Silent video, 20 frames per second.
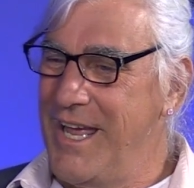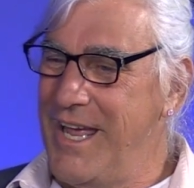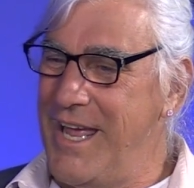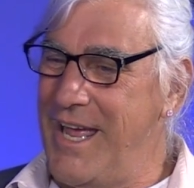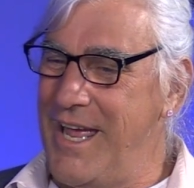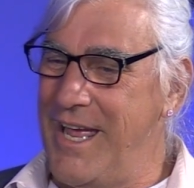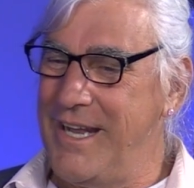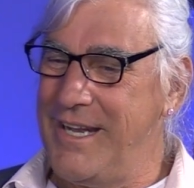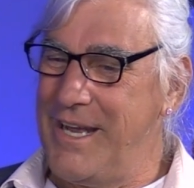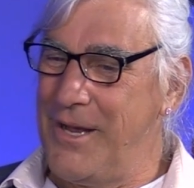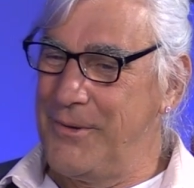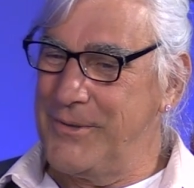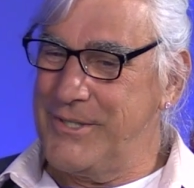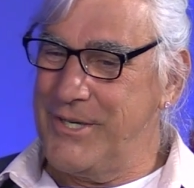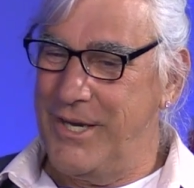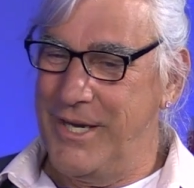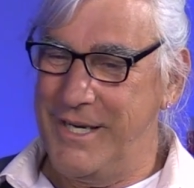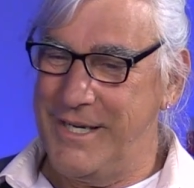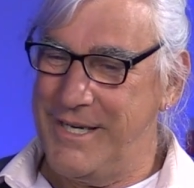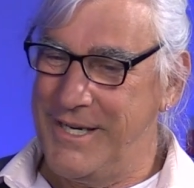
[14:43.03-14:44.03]
And I was
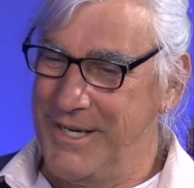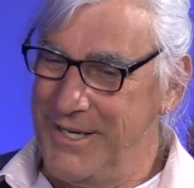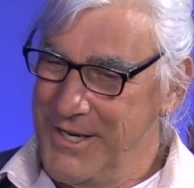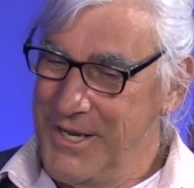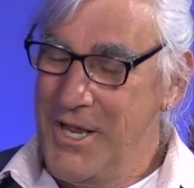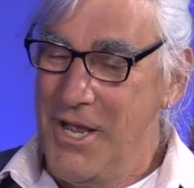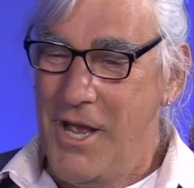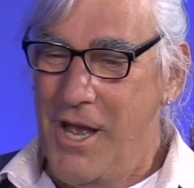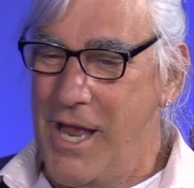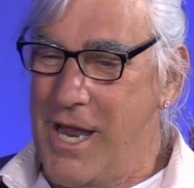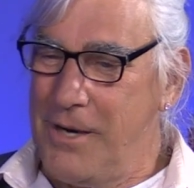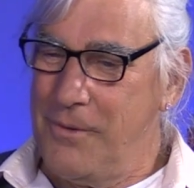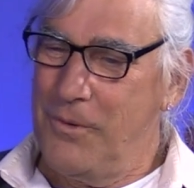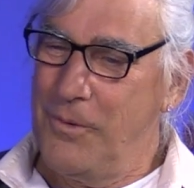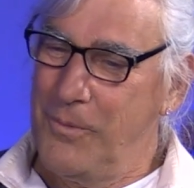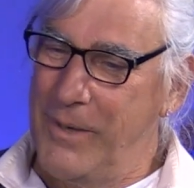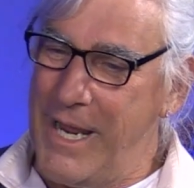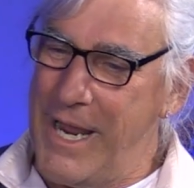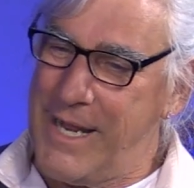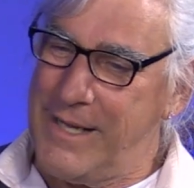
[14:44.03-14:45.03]
like, all right,
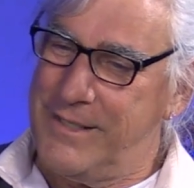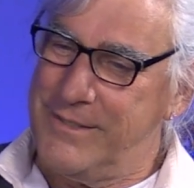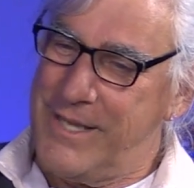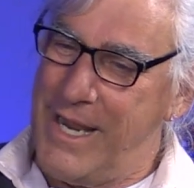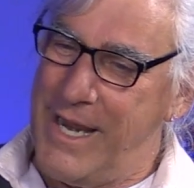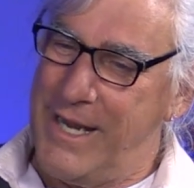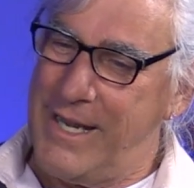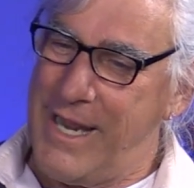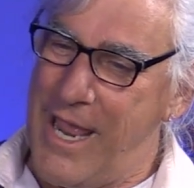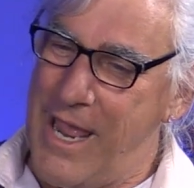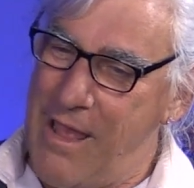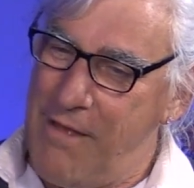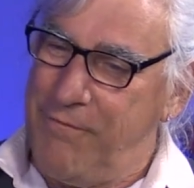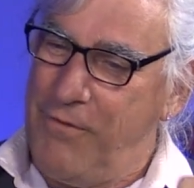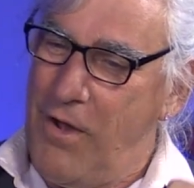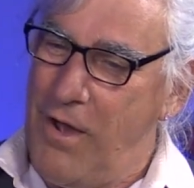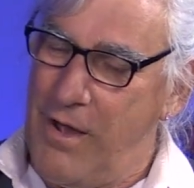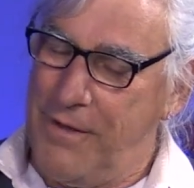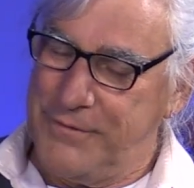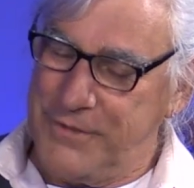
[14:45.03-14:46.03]
well, we had a day and a
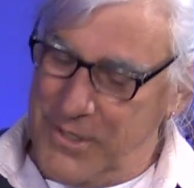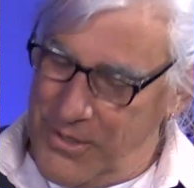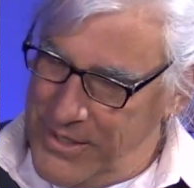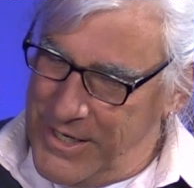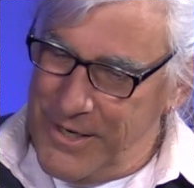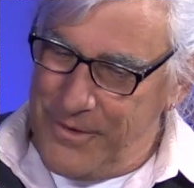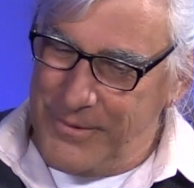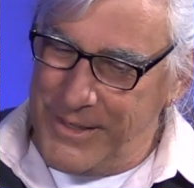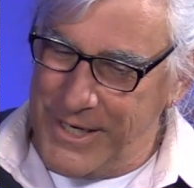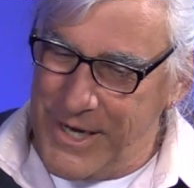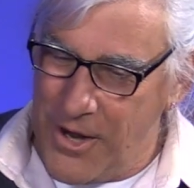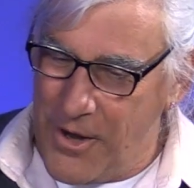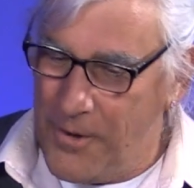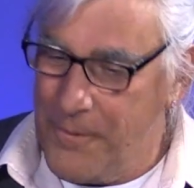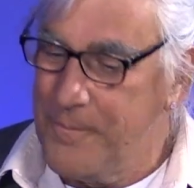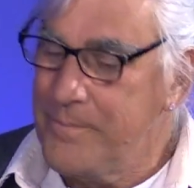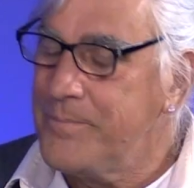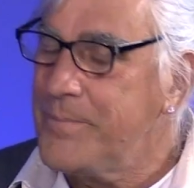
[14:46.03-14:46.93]
half off. So here we go.